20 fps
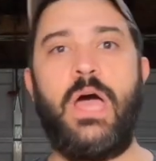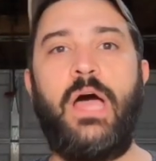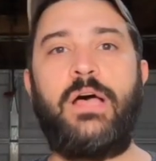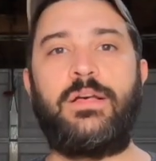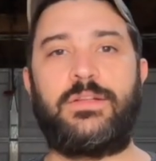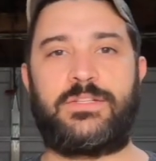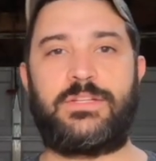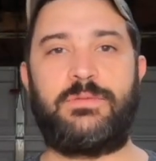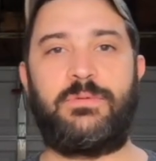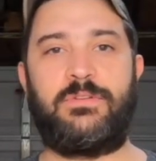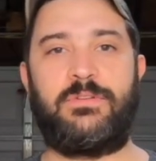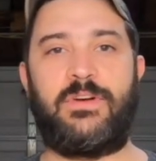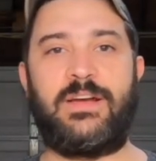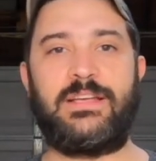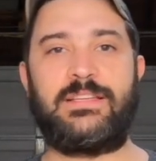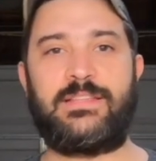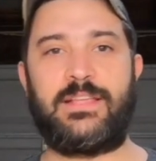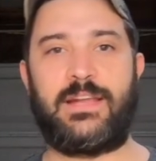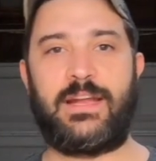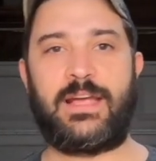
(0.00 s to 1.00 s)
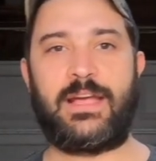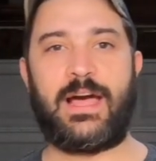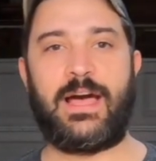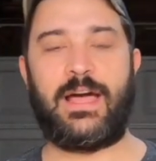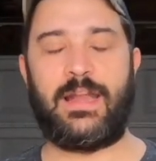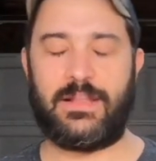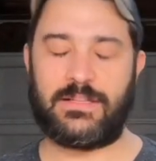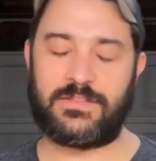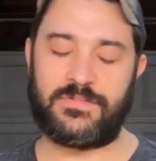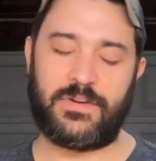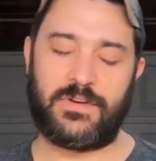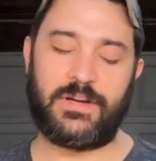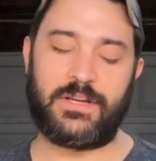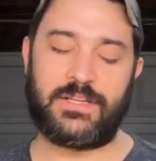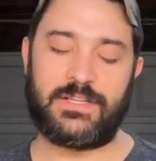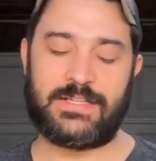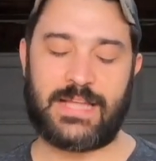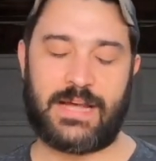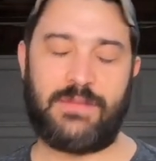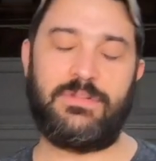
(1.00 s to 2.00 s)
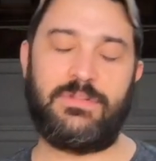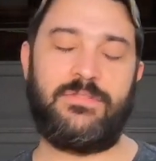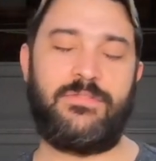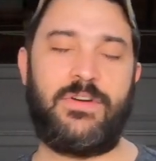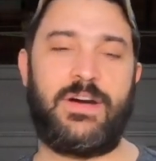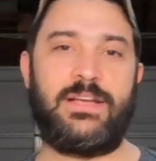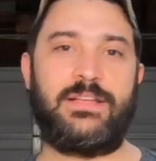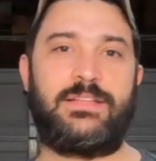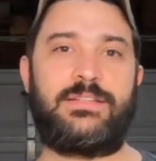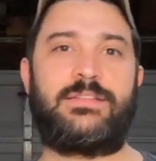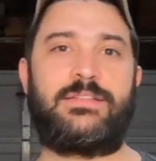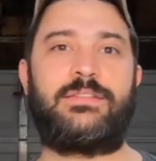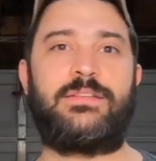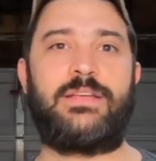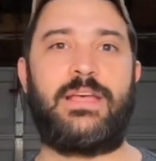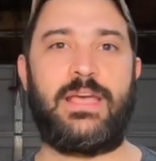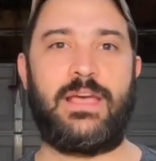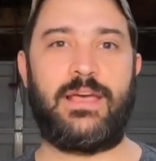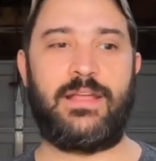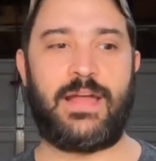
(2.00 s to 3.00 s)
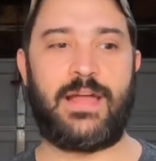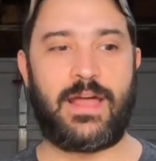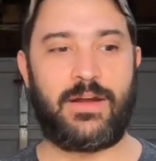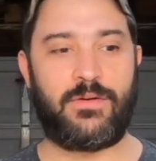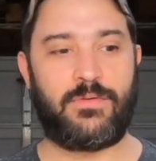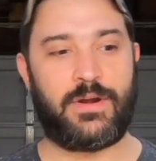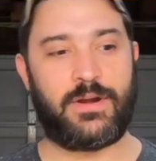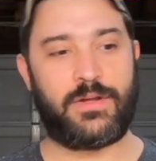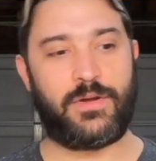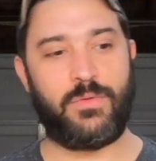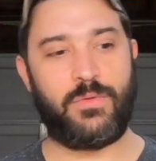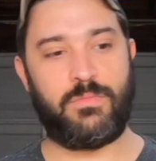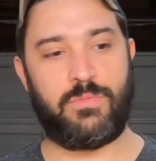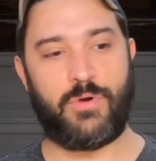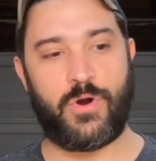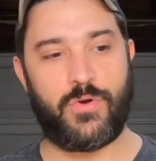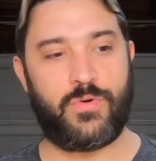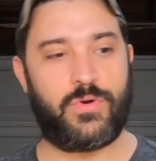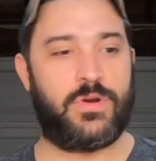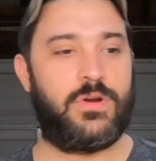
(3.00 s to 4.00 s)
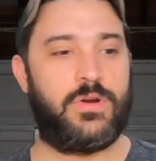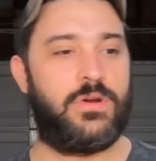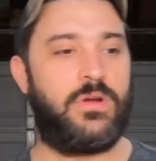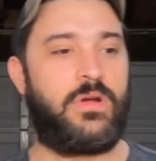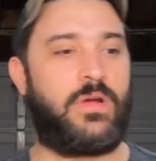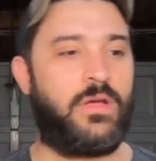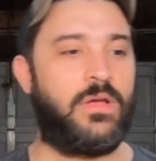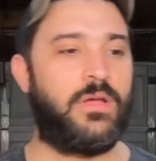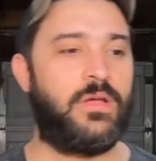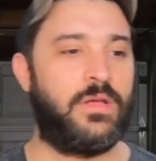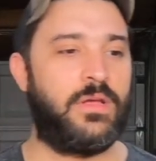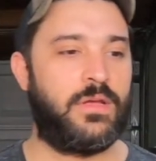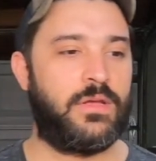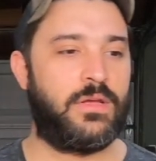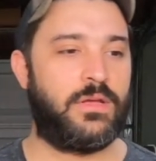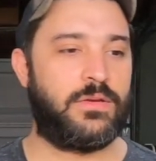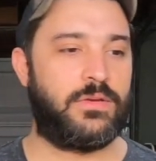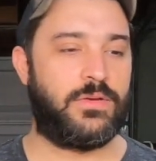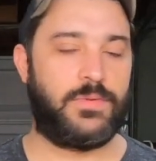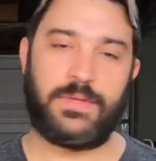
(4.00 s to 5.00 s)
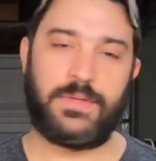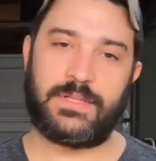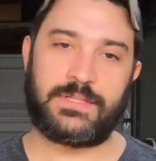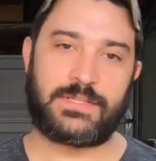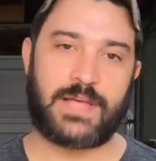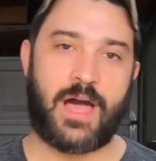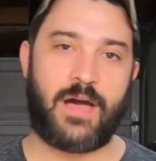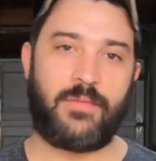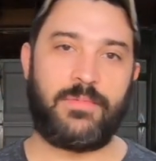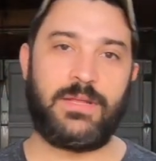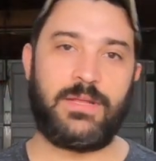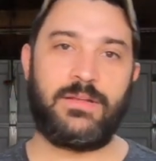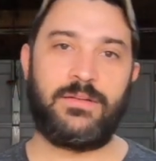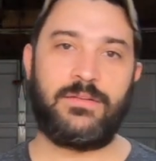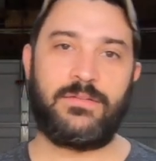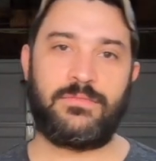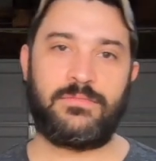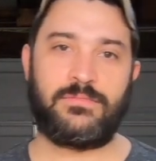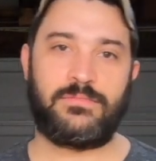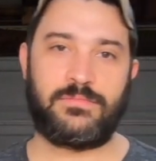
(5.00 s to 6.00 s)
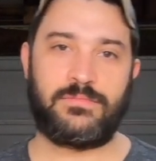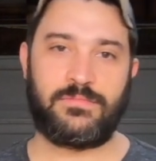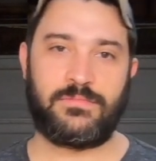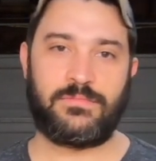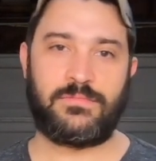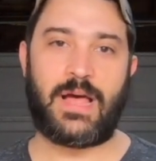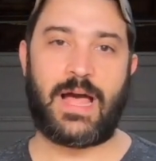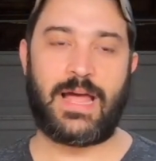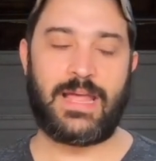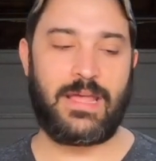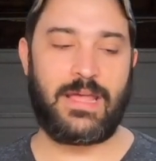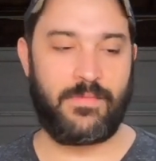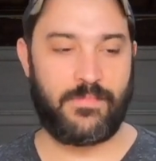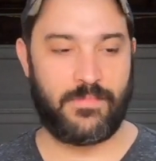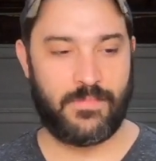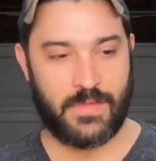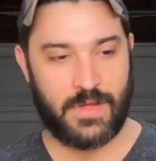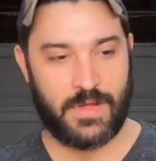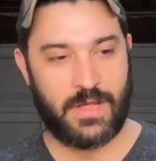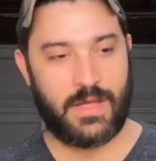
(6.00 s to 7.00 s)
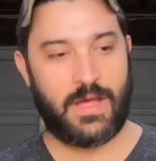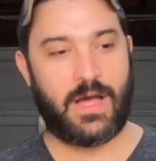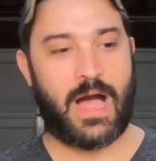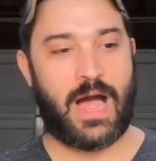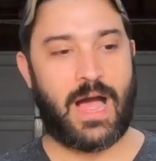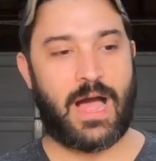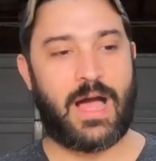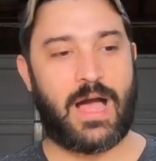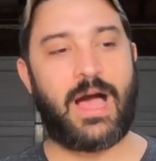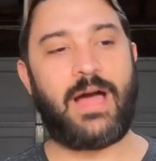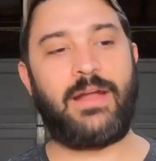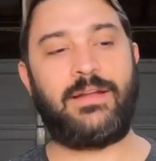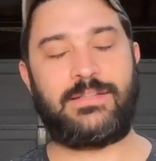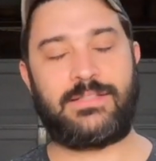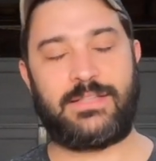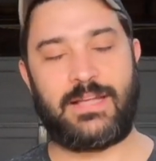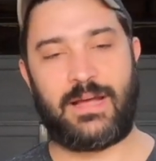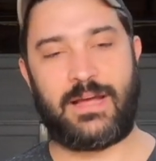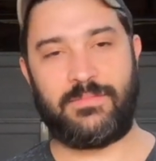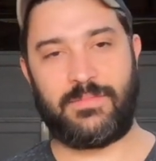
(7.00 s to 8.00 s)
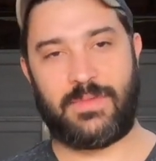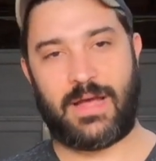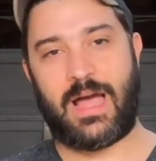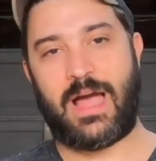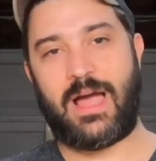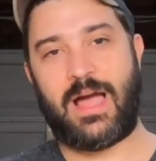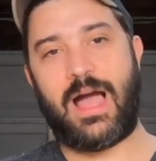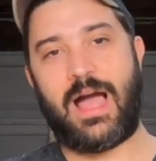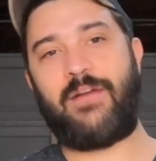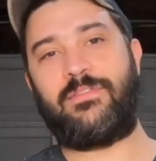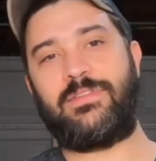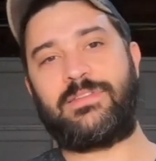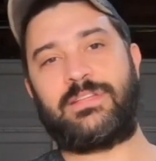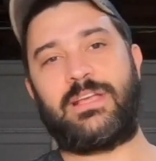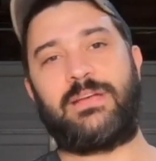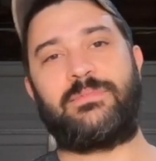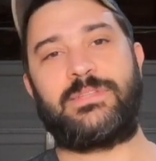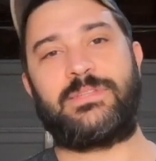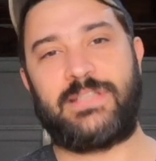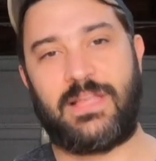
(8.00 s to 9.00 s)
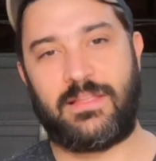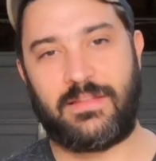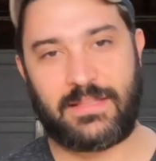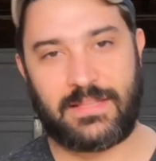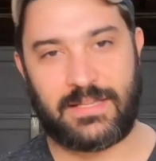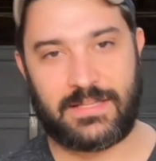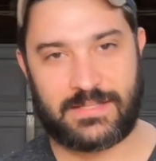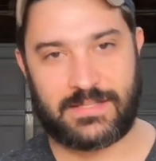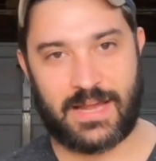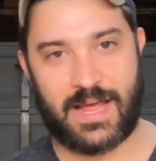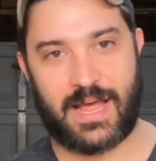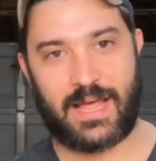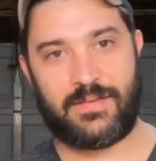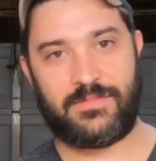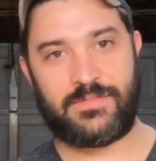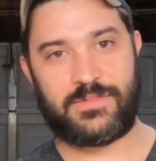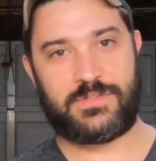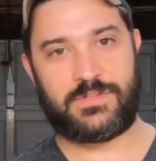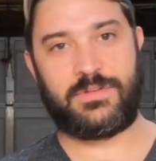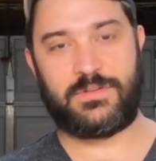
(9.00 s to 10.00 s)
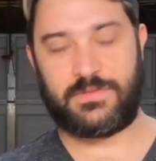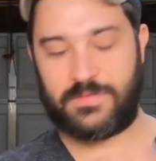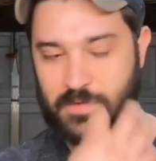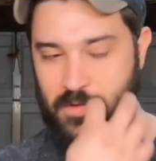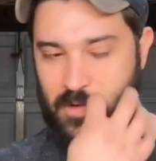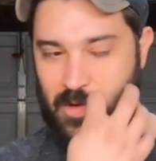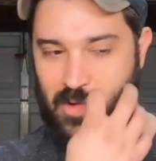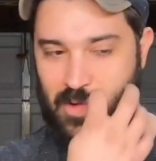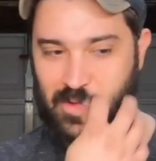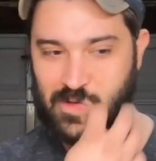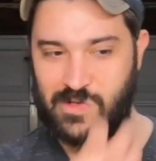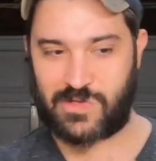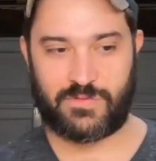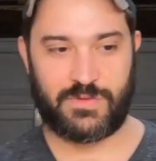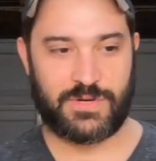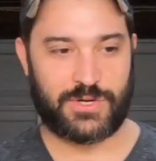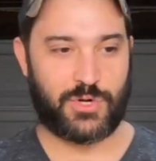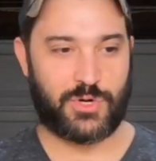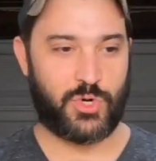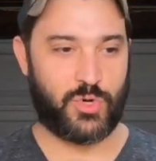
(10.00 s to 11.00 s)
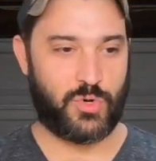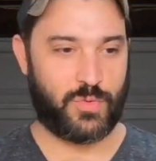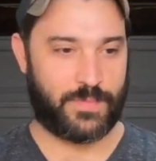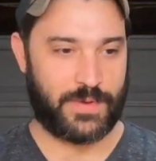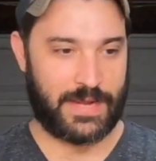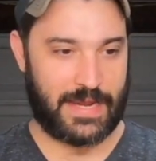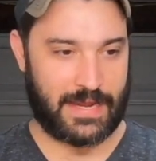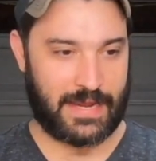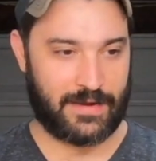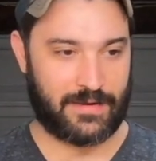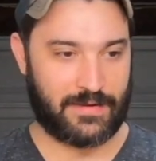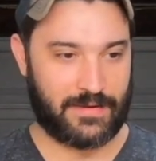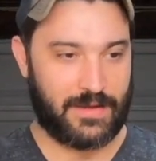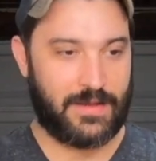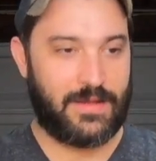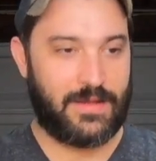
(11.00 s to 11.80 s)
some advice that I got, and it's very sound advice, and I don't want to go broke doing this hobby. Honestly, I'm selling these knives to, you know, just recoup and